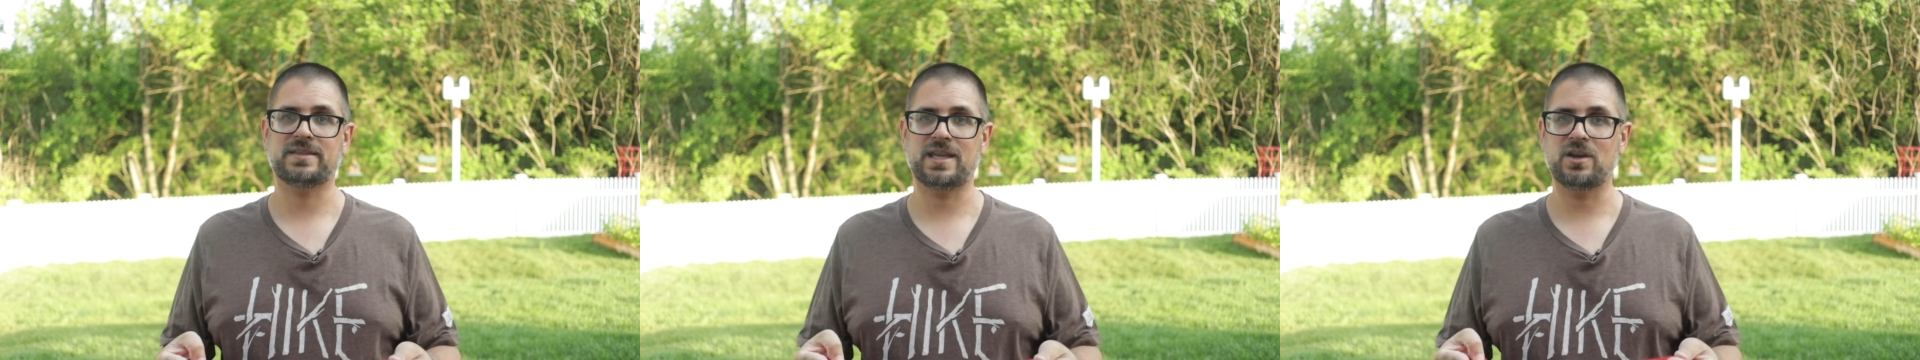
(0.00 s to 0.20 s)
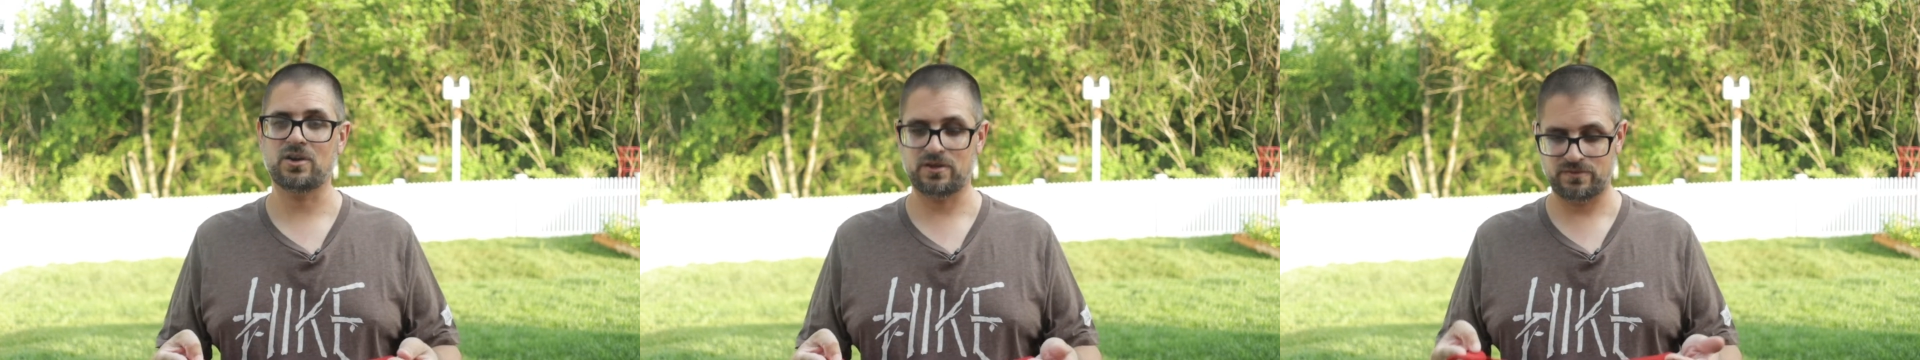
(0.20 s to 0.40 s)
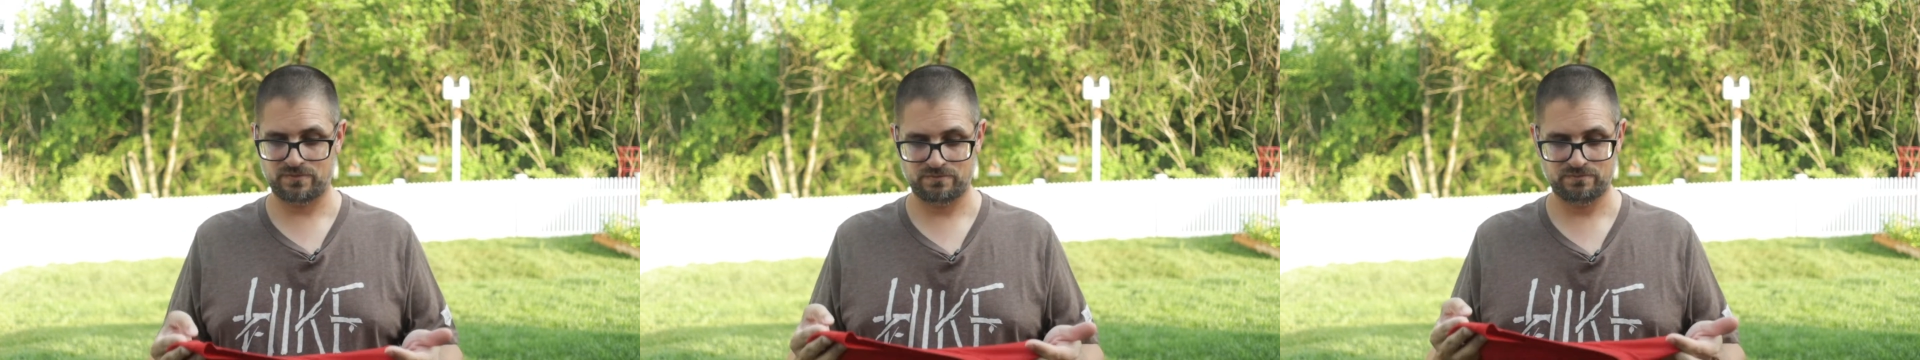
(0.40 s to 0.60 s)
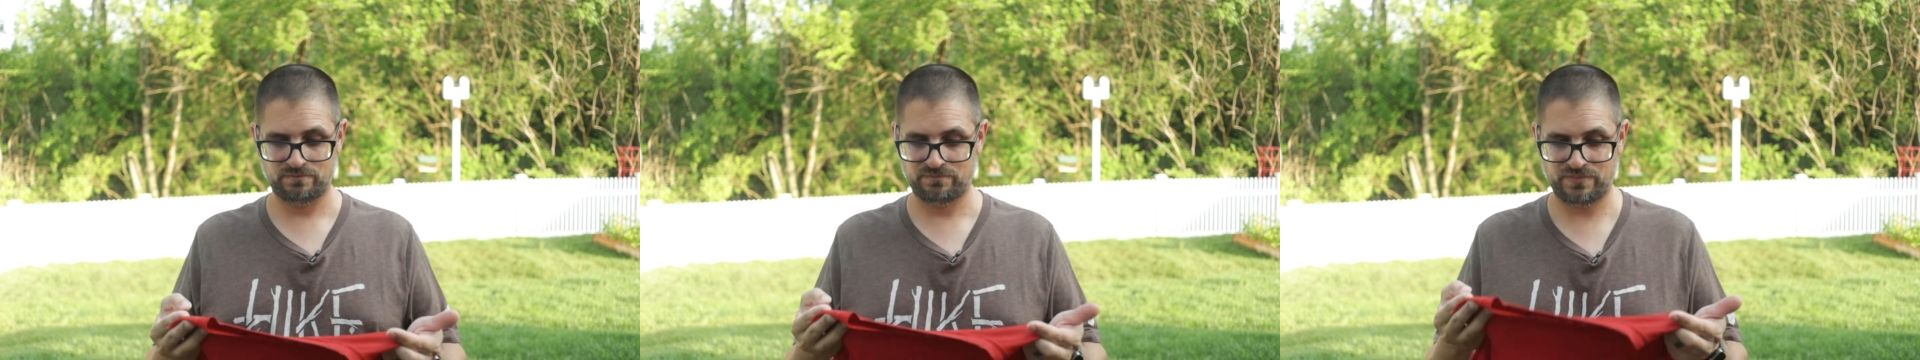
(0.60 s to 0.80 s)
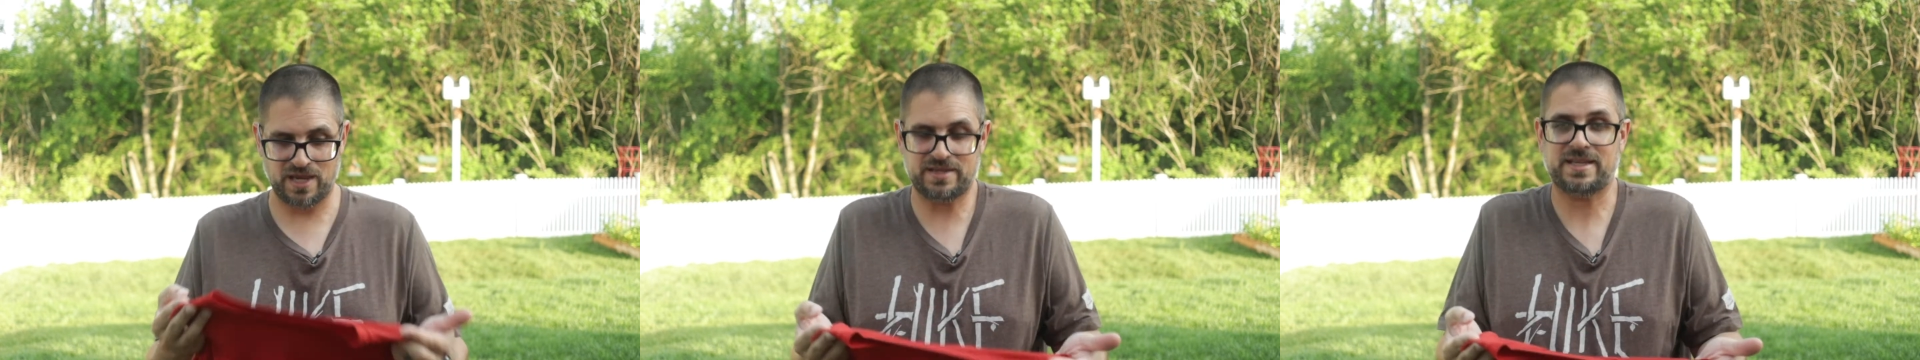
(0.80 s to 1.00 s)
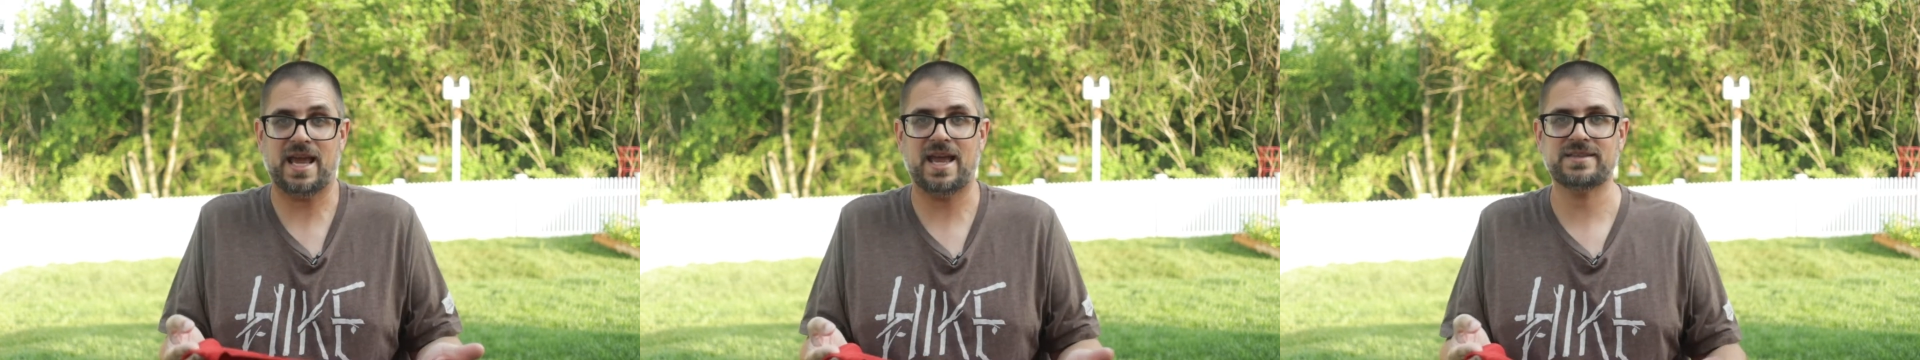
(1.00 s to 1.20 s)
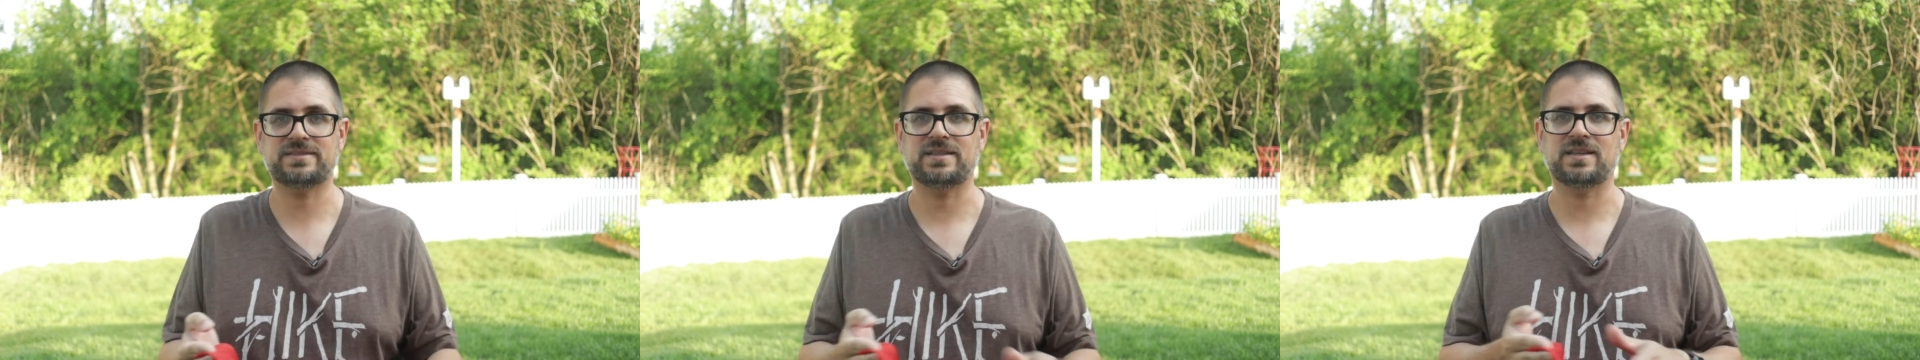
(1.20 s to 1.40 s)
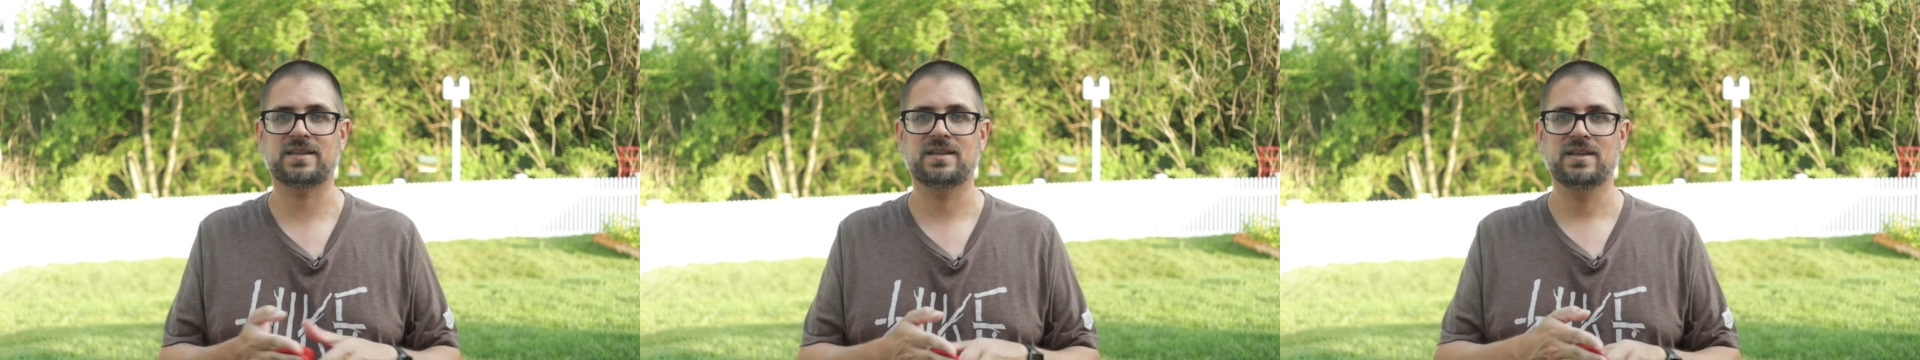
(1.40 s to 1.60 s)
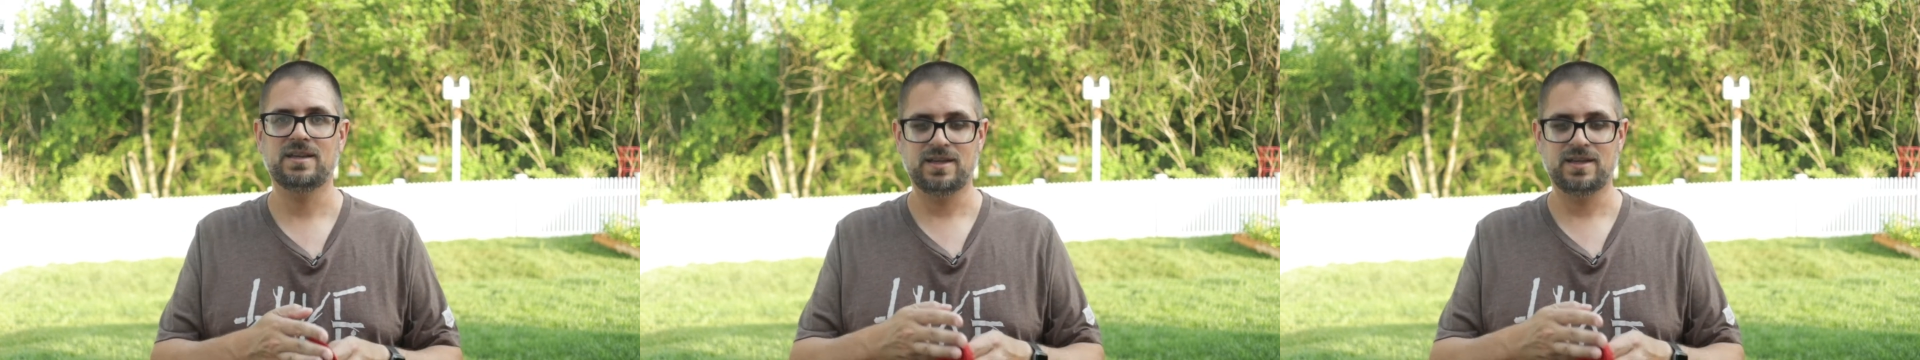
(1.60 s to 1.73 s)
They are fantastic.